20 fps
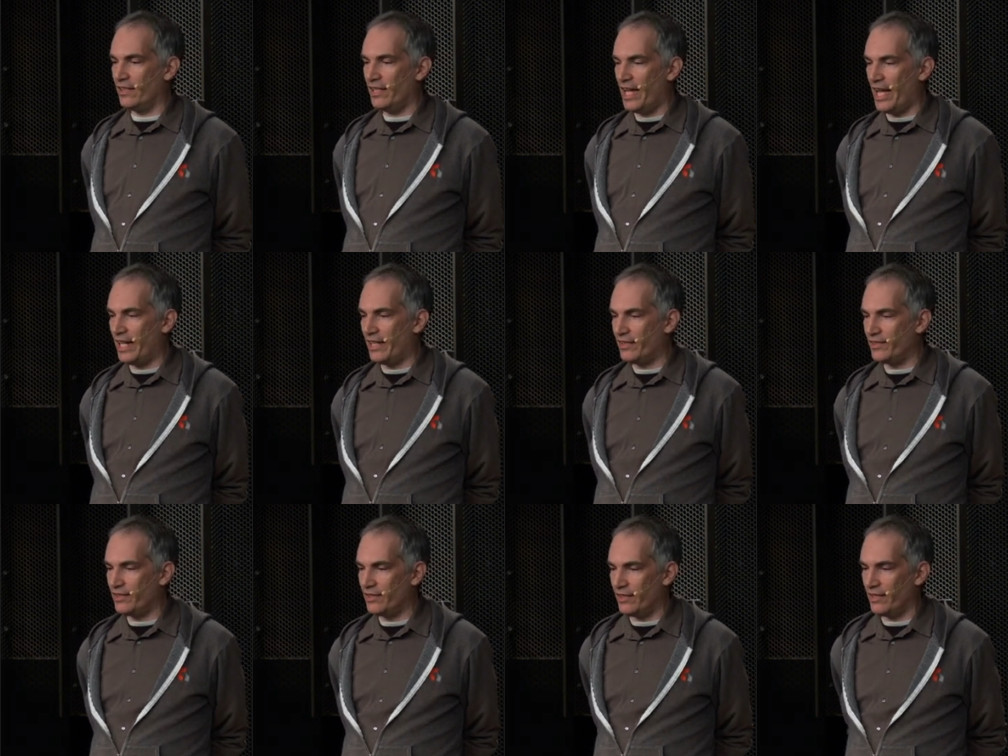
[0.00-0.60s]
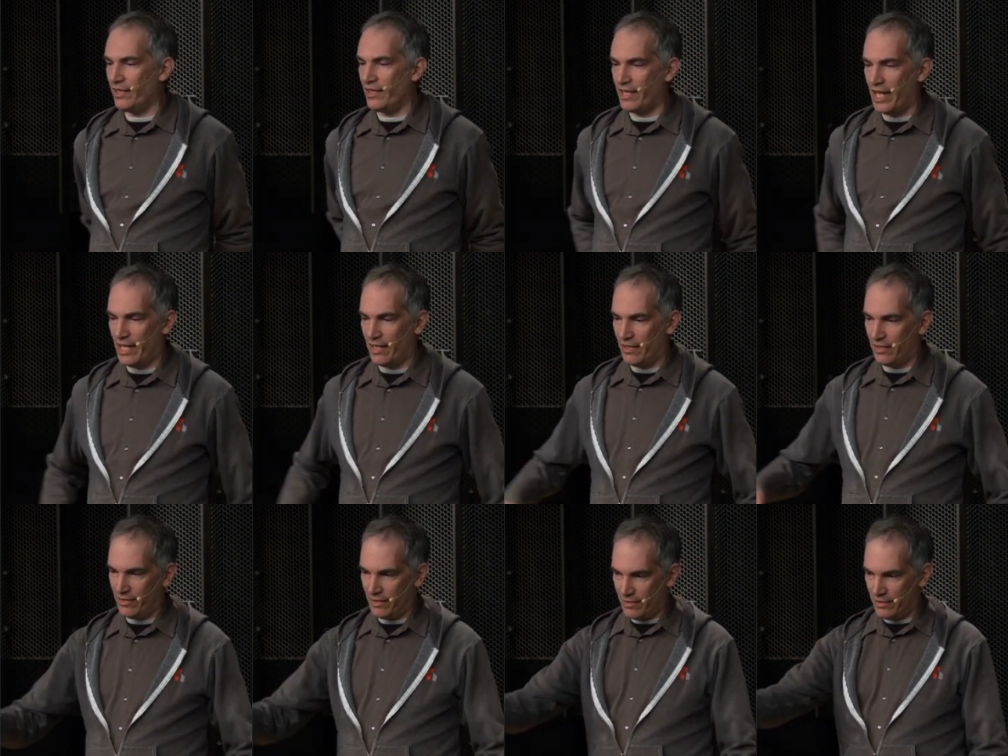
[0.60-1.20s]
And
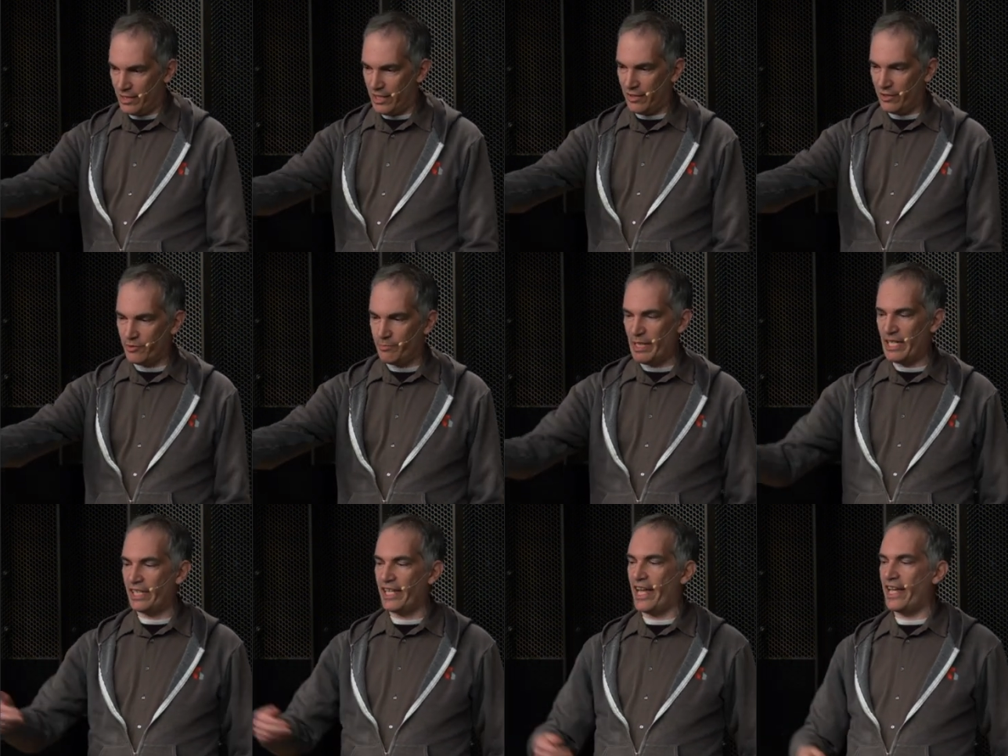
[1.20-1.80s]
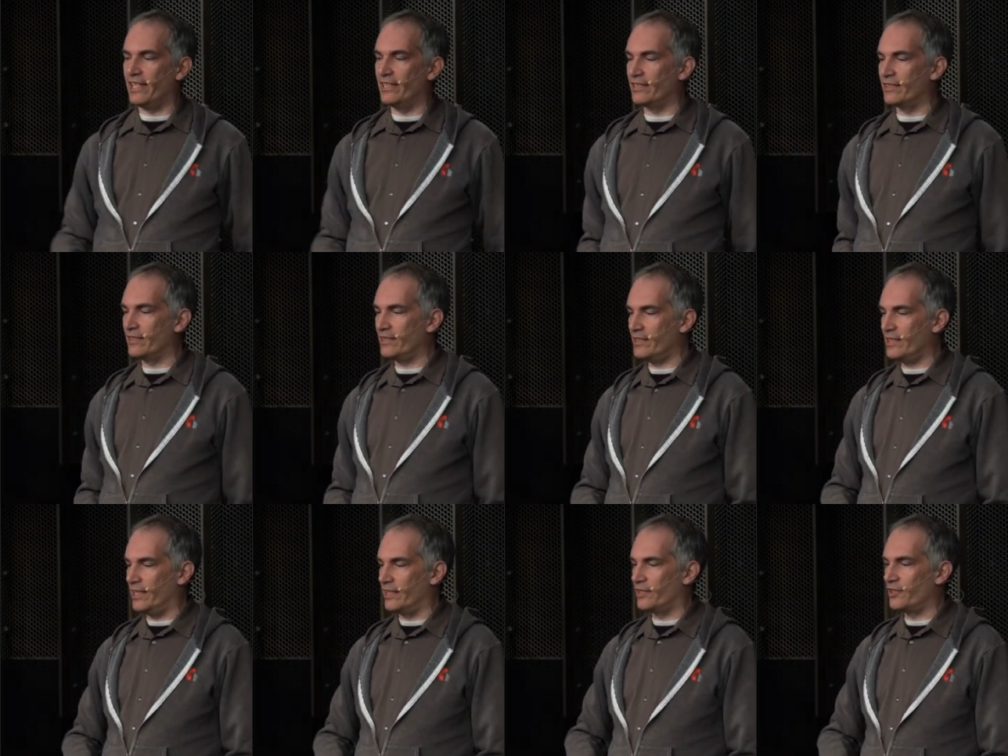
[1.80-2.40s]
then there's been a cadence
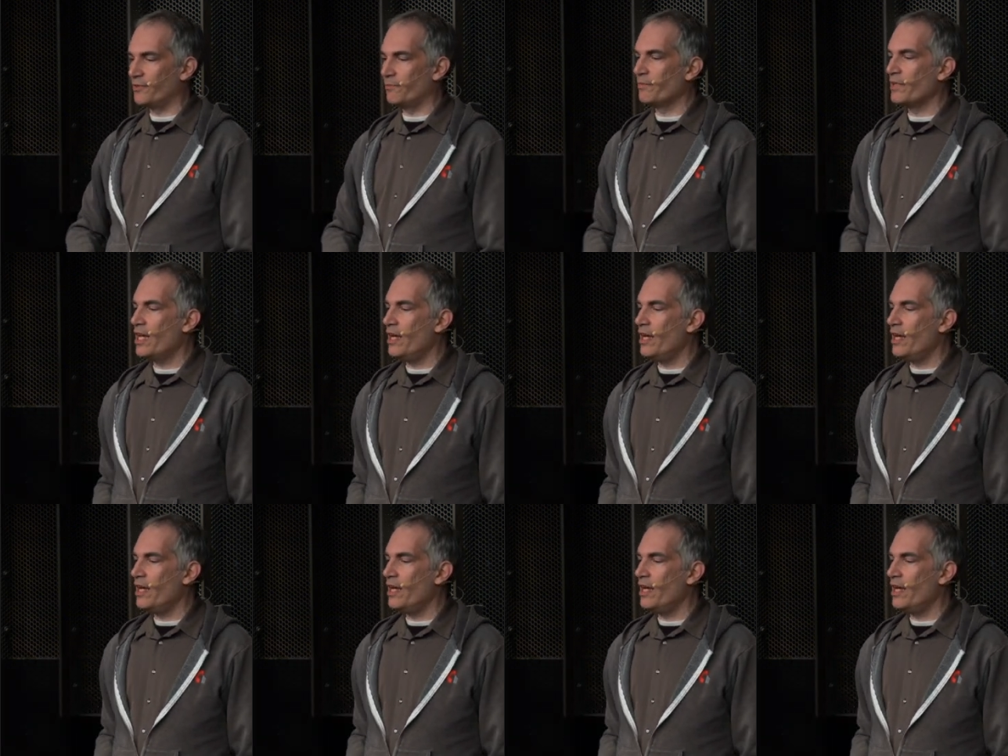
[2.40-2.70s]
since.